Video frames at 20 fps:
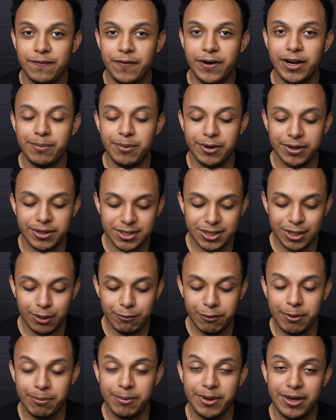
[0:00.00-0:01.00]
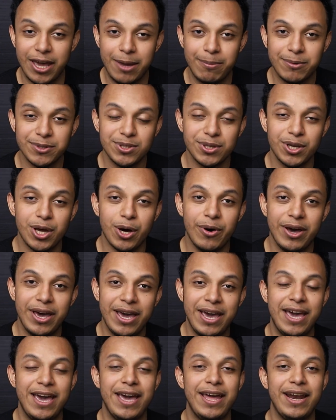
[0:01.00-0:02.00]
photobook, so we'll be able to go
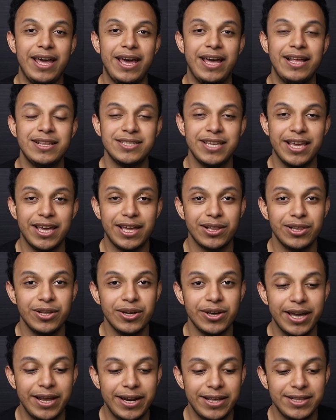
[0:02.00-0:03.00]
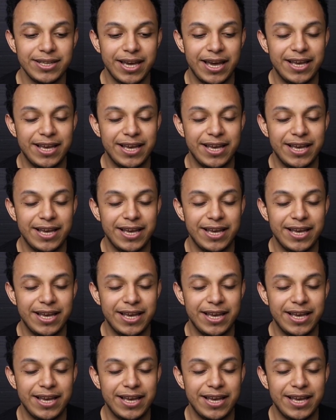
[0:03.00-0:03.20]
ahead and take a look at it.